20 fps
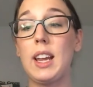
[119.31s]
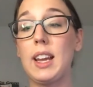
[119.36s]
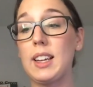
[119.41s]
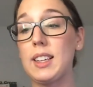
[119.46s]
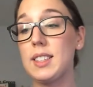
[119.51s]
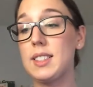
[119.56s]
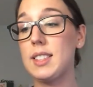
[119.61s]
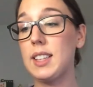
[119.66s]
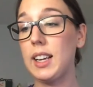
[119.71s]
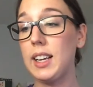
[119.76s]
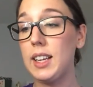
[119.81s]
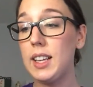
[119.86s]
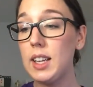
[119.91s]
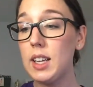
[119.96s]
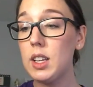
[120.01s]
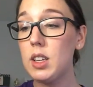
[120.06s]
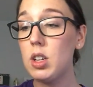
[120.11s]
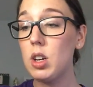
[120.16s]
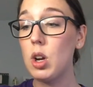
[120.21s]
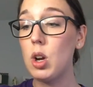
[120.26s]

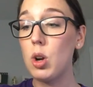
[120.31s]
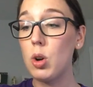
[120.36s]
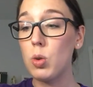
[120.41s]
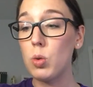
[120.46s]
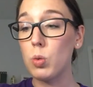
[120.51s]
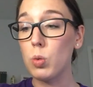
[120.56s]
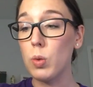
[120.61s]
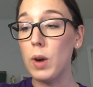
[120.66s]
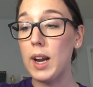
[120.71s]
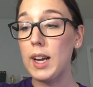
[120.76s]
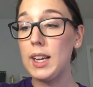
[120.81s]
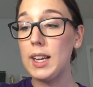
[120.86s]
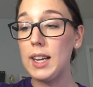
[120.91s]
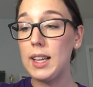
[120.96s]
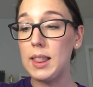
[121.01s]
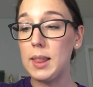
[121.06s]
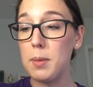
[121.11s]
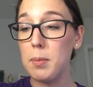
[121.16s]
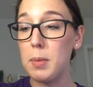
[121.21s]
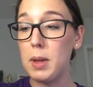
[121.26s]
excited right
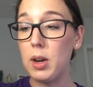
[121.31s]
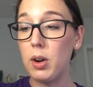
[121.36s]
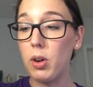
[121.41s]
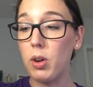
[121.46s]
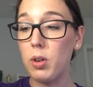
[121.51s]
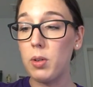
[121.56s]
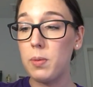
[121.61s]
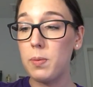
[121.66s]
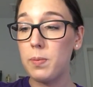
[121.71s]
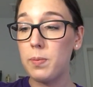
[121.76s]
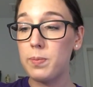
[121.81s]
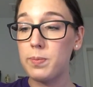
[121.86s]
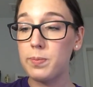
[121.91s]
in the middle.